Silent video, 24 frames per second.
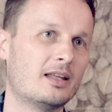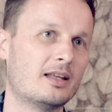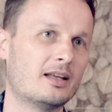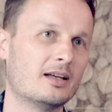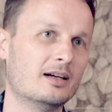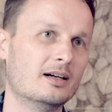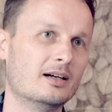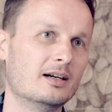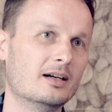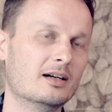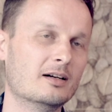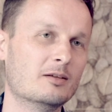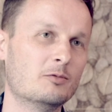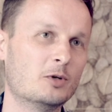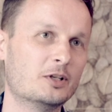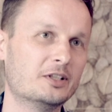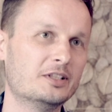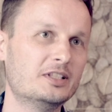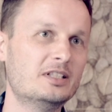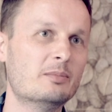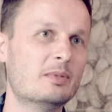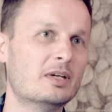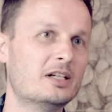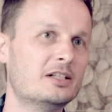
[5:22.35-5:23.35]
what
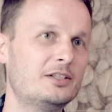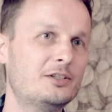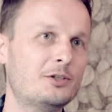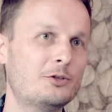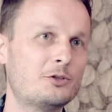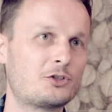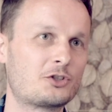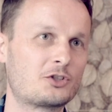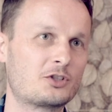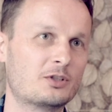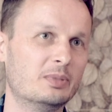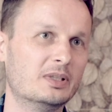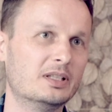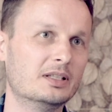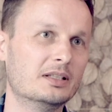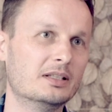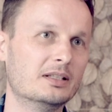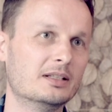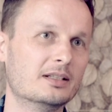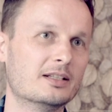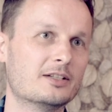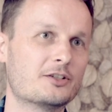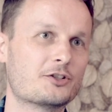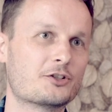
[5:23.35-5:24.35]
email used to
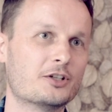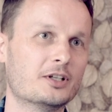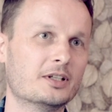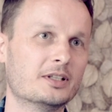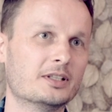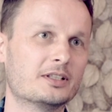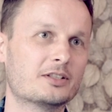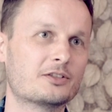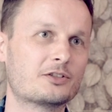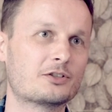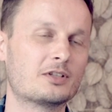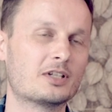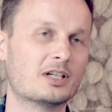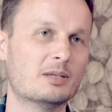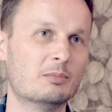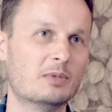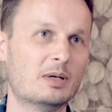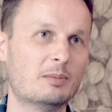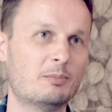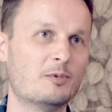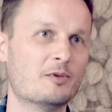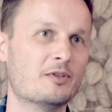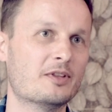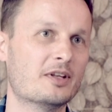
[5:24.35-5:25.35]
be and trying to come
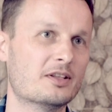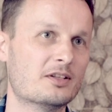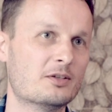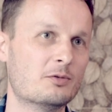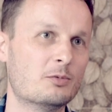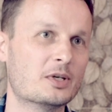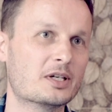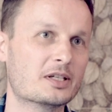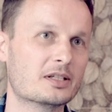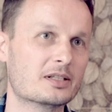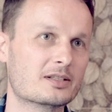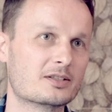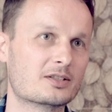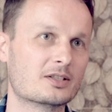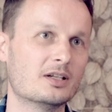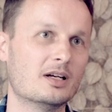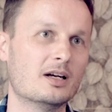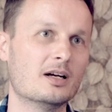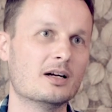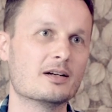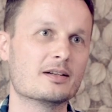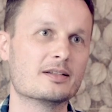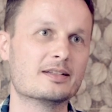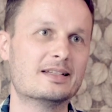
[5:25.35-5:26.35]
up with other ways
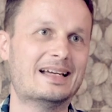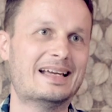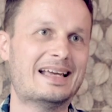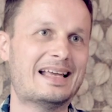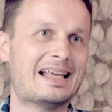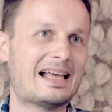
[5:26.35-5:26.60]
on